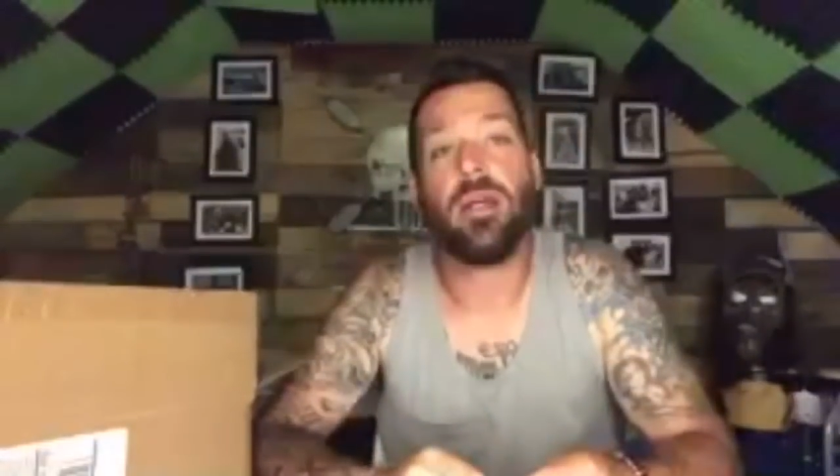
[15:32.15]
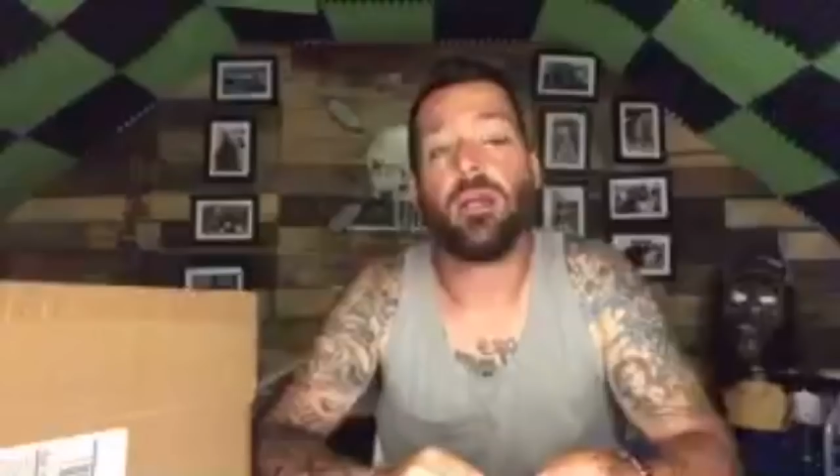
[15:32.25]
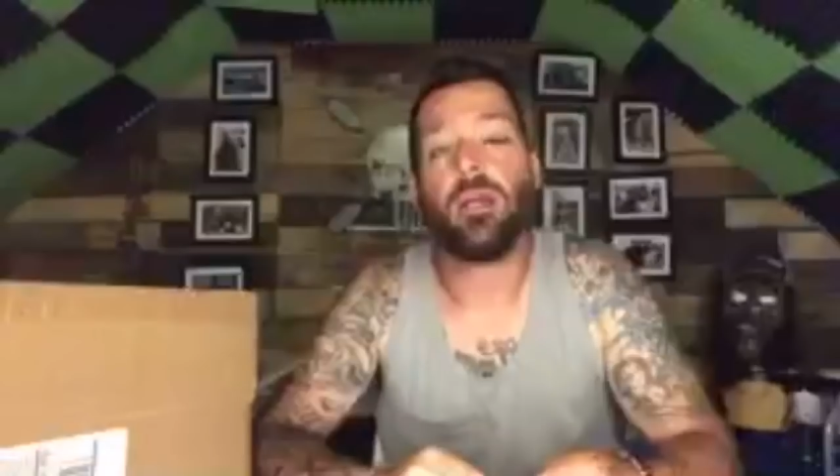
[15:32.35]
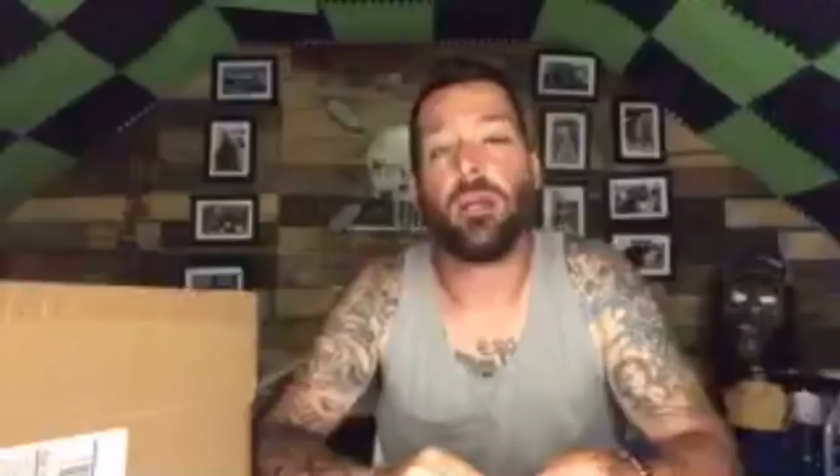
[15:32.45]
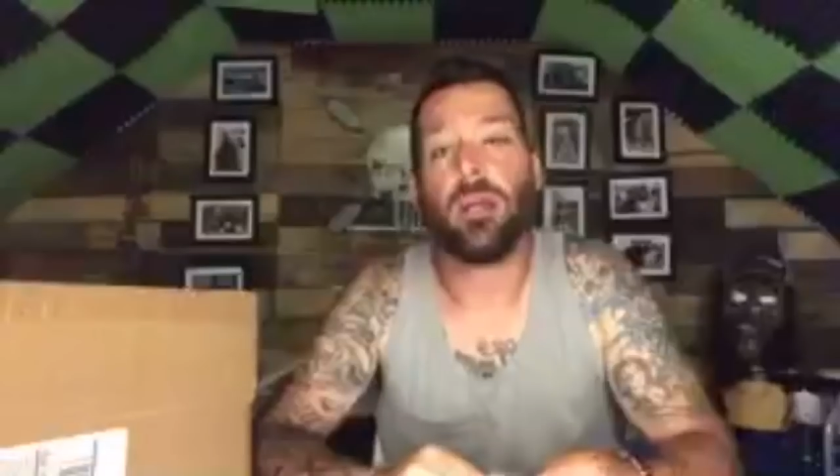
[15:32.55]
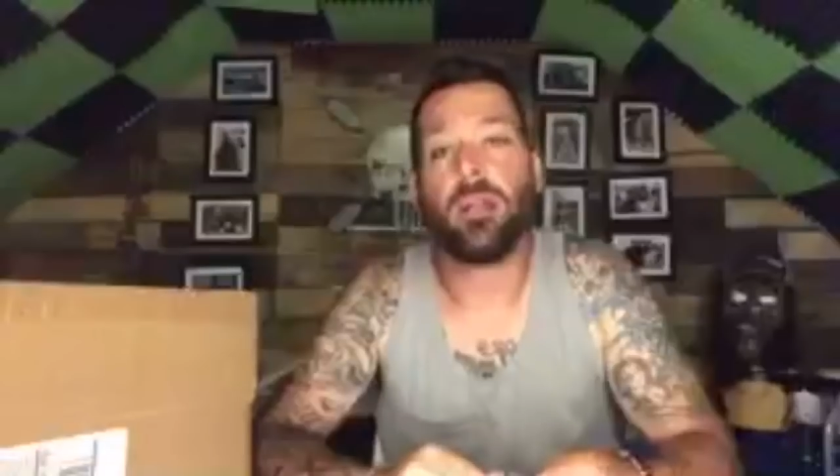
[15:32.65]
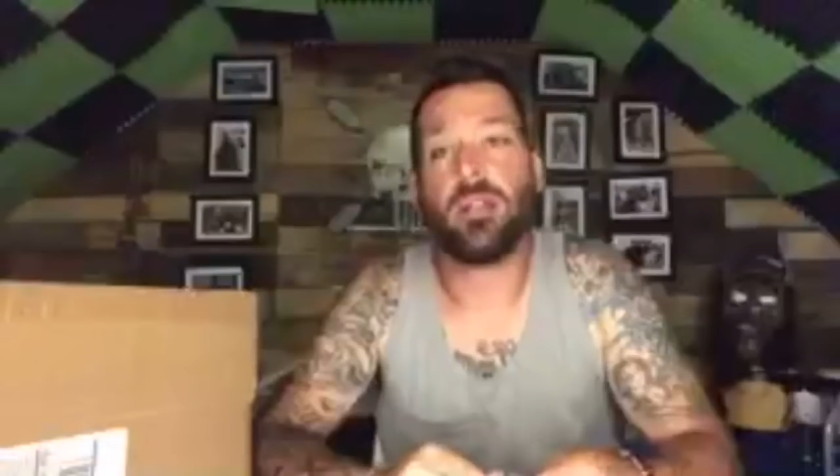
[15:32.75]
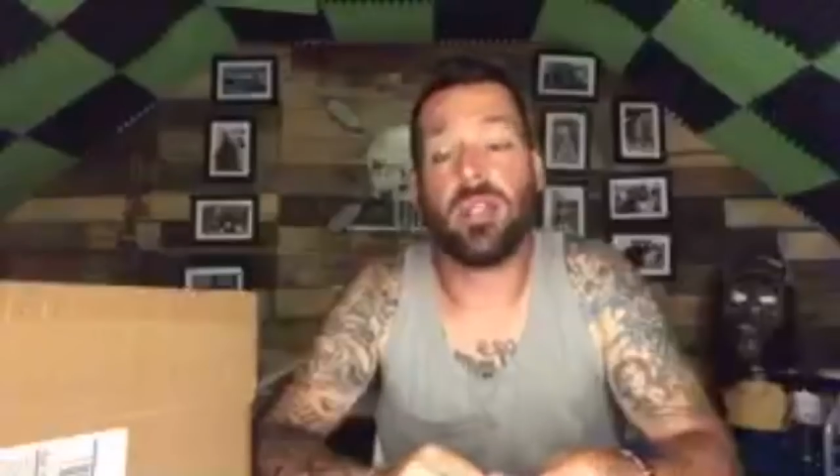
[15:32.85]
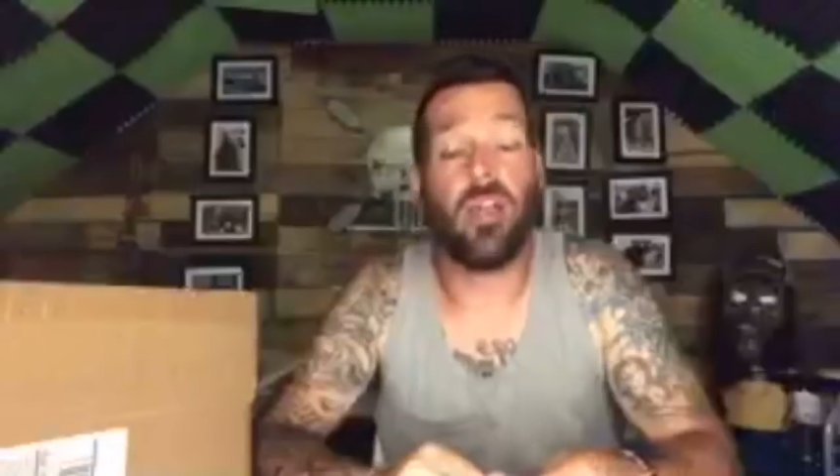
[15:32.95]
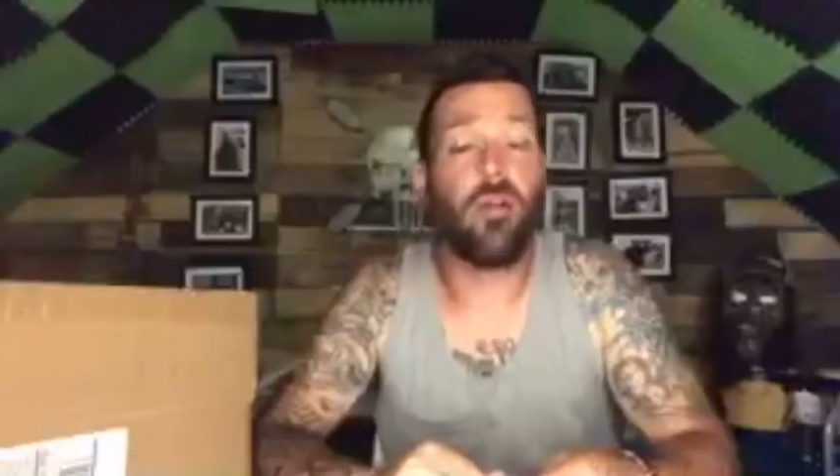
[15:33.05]
So
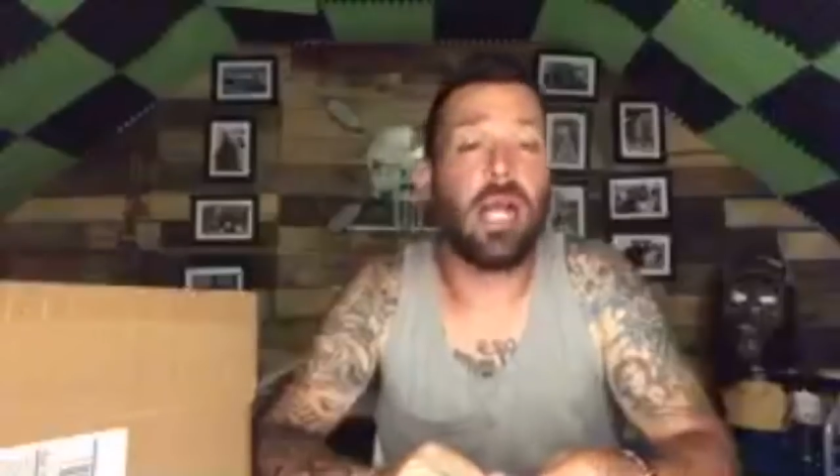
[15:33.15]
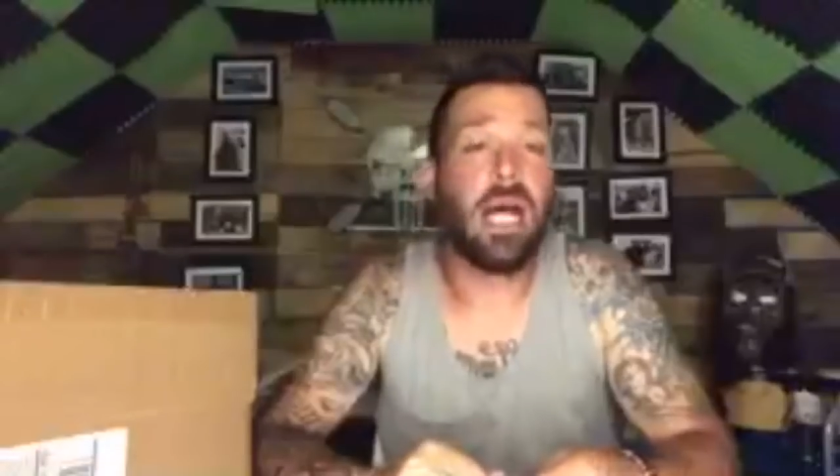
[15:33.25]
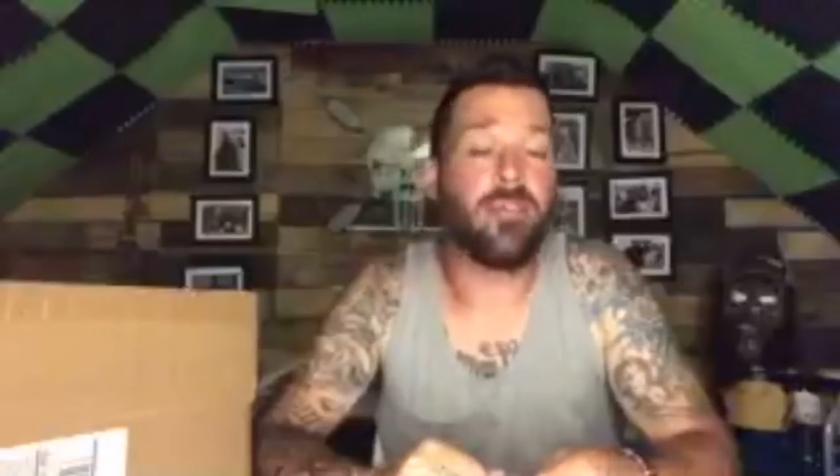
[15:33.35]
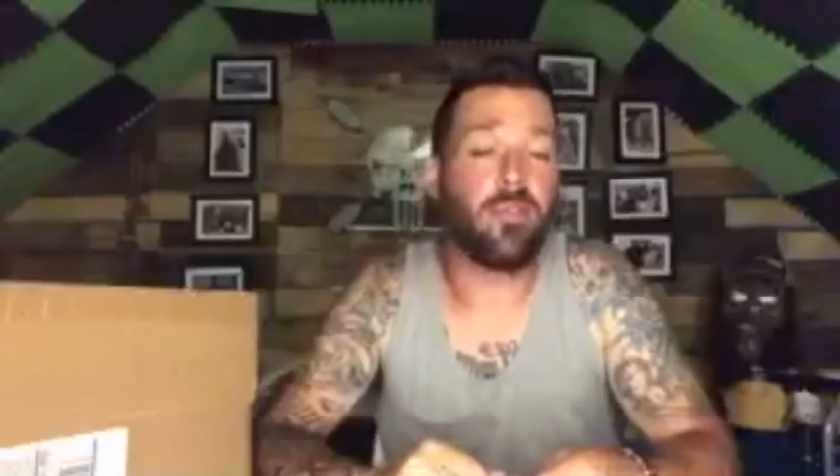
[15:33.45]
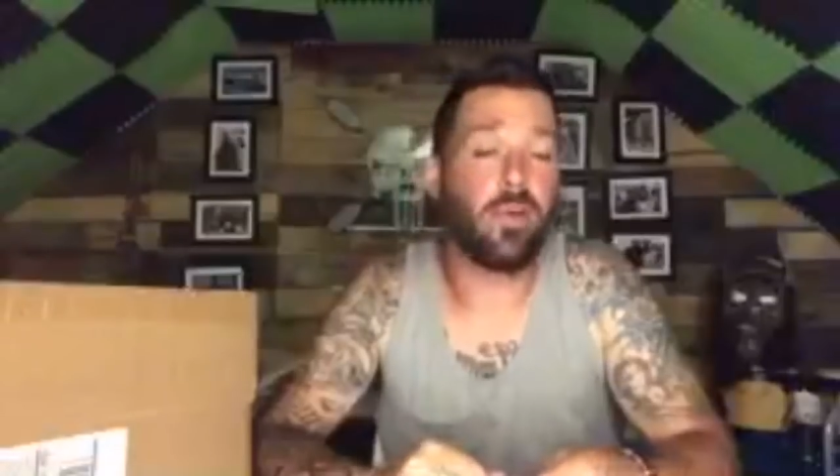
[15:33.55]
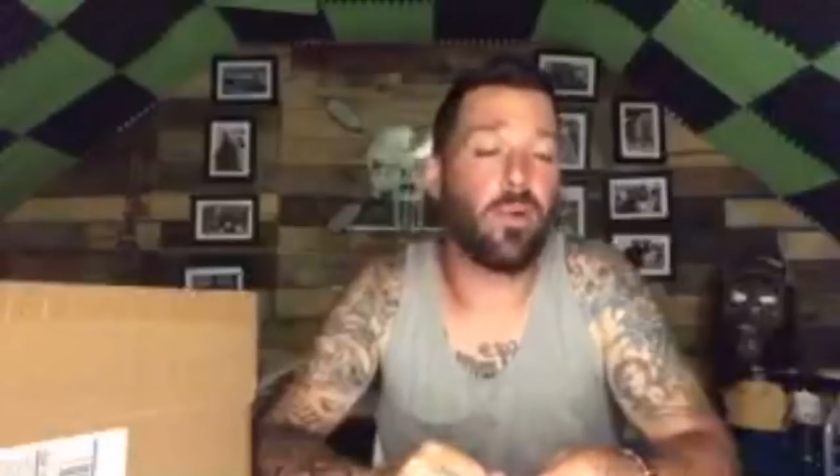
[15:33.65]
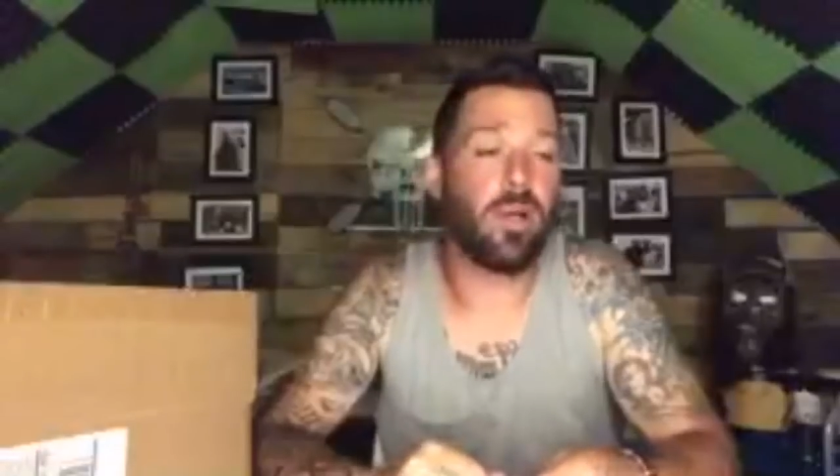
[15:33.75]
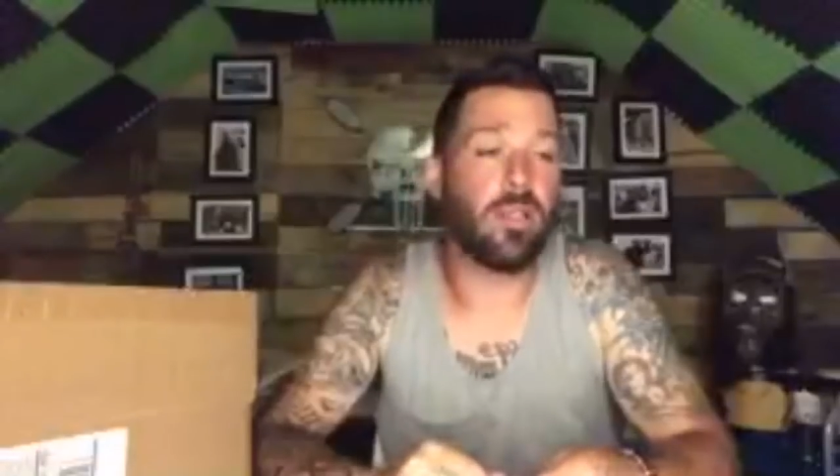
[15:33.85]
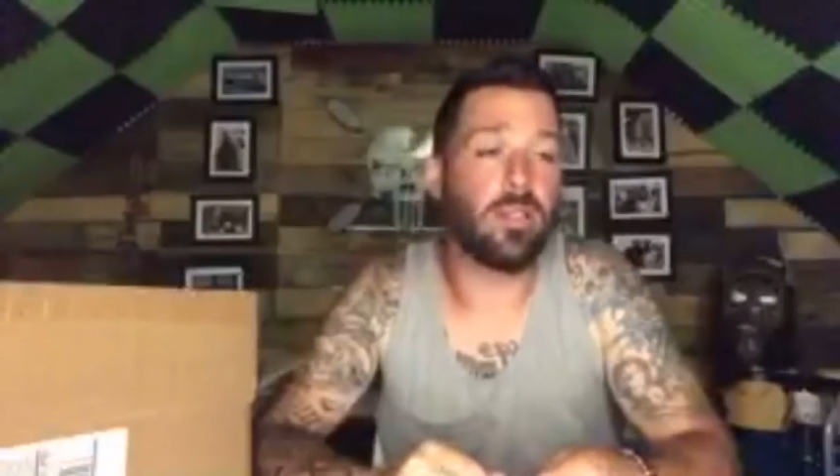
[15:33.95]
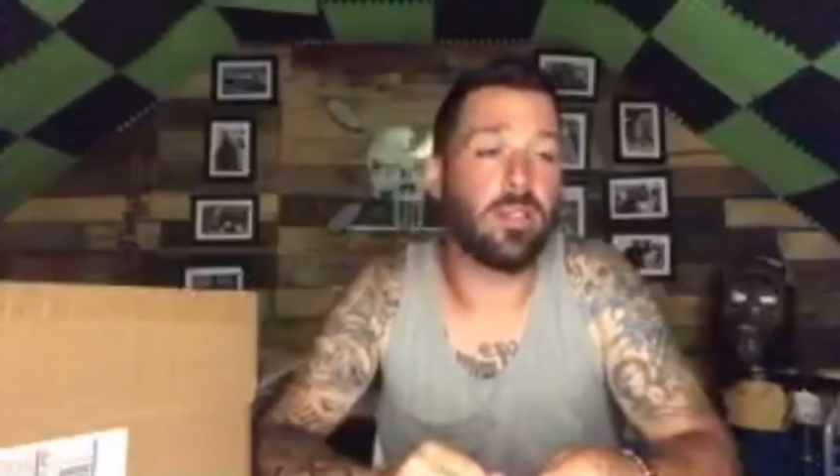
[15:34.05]
the other half of it
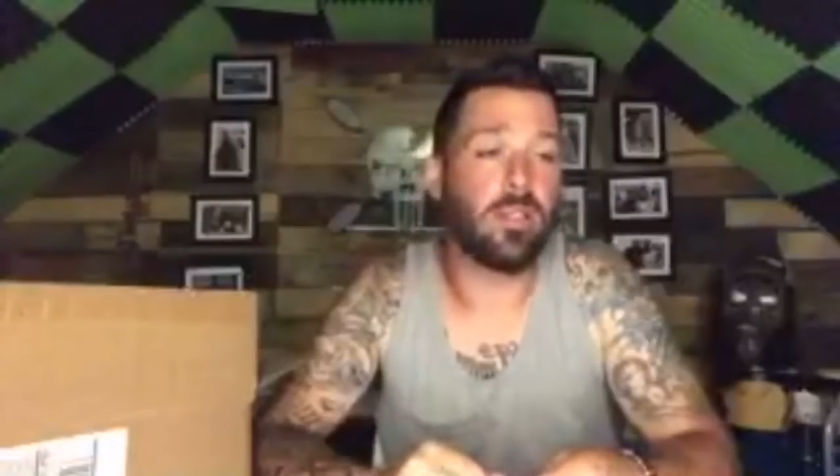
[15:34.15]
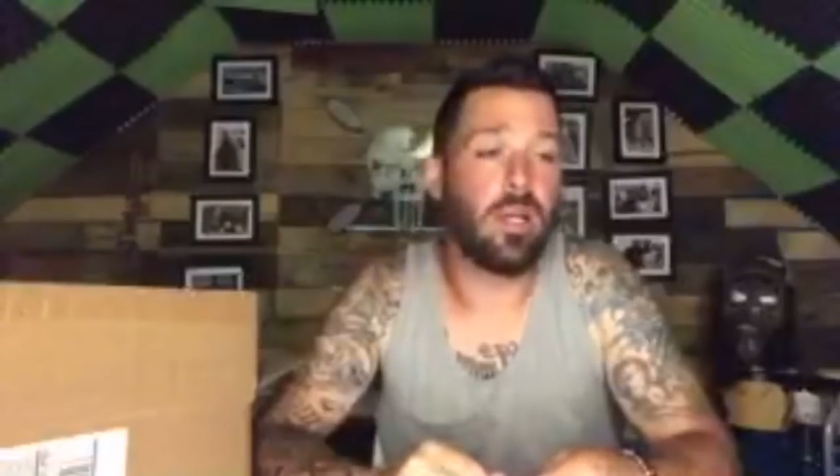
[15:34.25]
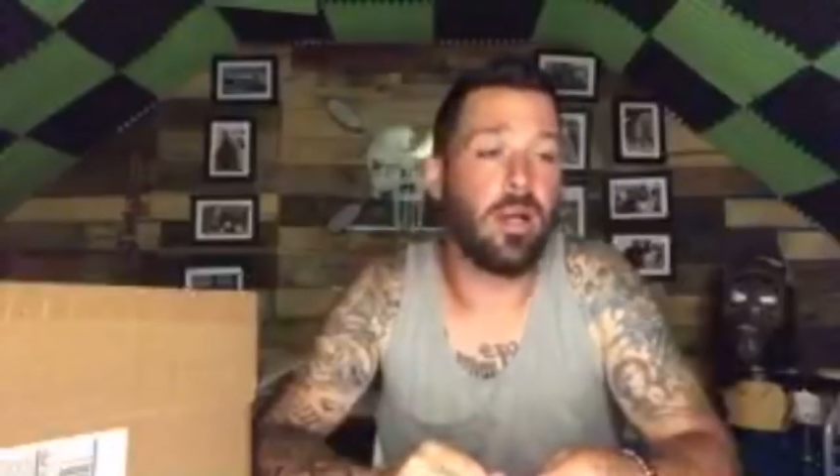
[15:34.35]
was,